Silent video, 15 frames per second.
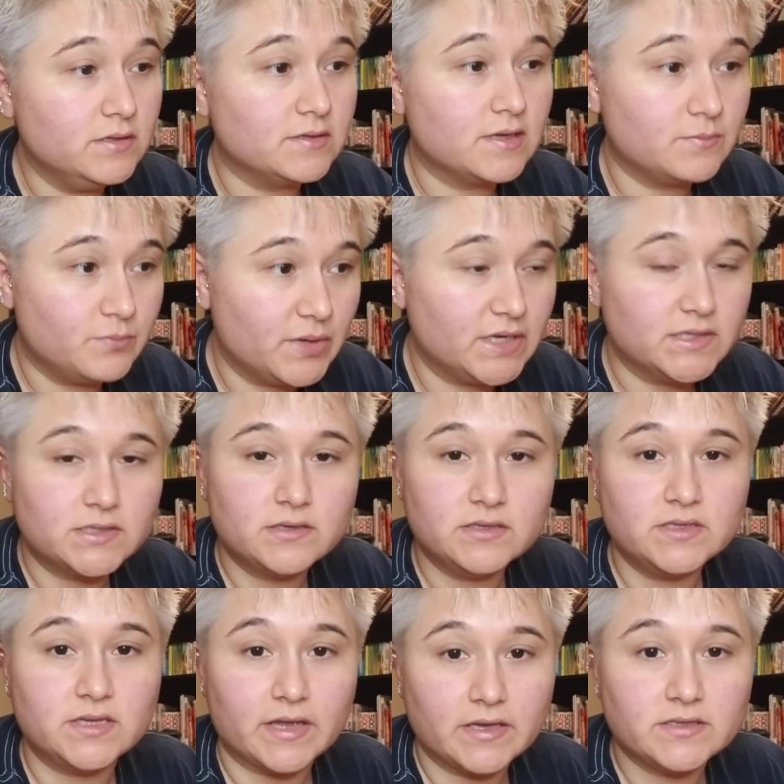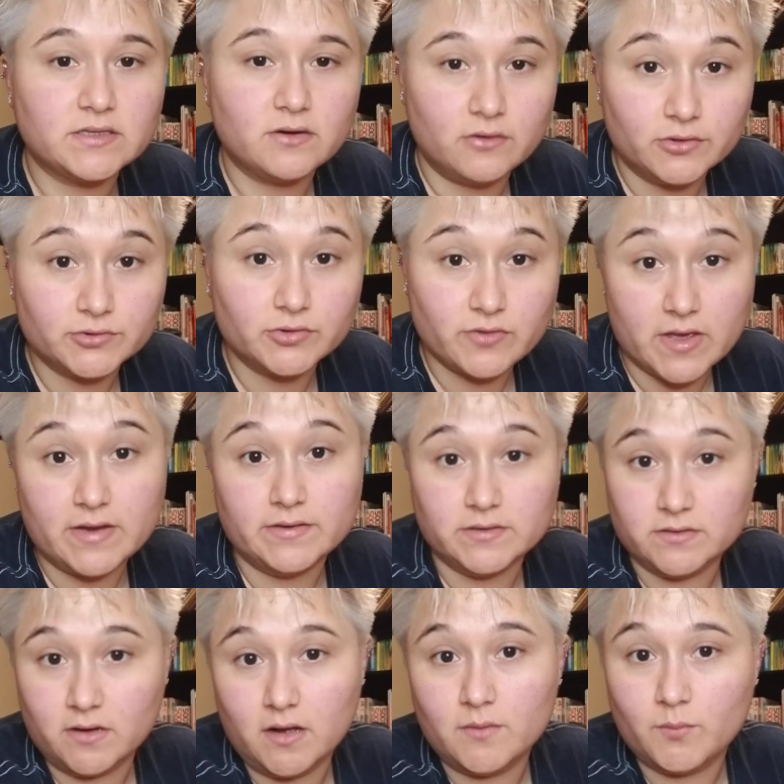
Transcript: they basically say it's an alter that is not